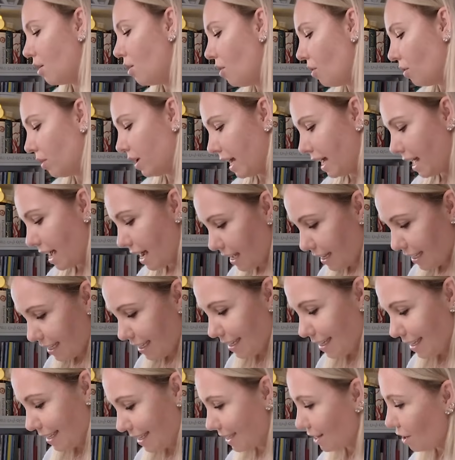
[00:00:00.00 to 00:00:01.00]
Oh, okay, I
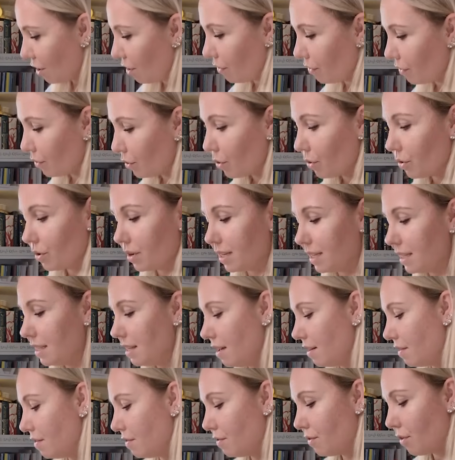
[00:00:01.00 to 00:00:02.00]
need this. Of course,
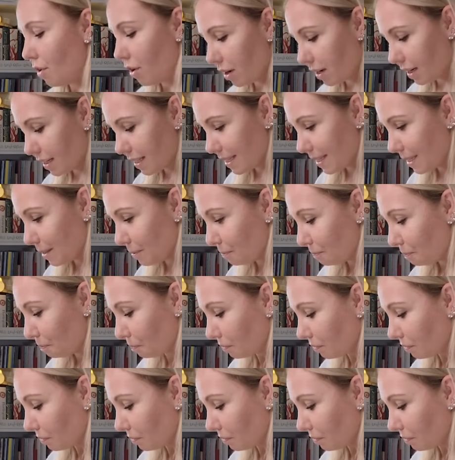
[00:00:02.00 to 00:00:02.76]
the fox.